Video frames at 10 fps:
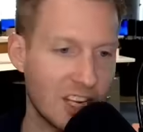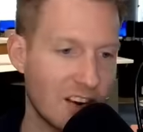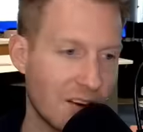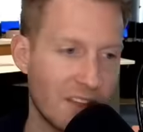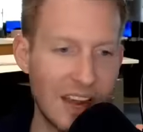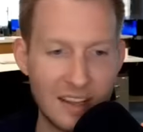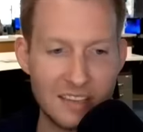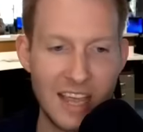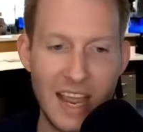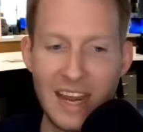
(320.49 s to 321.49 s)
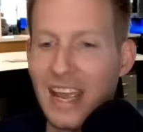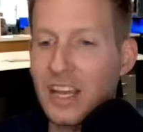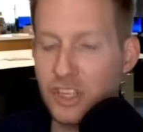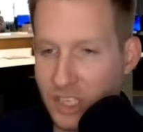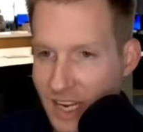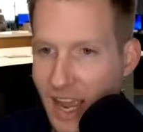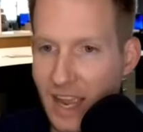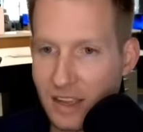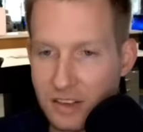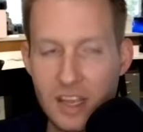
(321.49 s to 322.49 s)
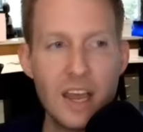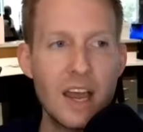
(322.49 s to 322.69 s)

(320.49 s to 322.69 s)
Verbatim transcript: here of the next 10 ish days.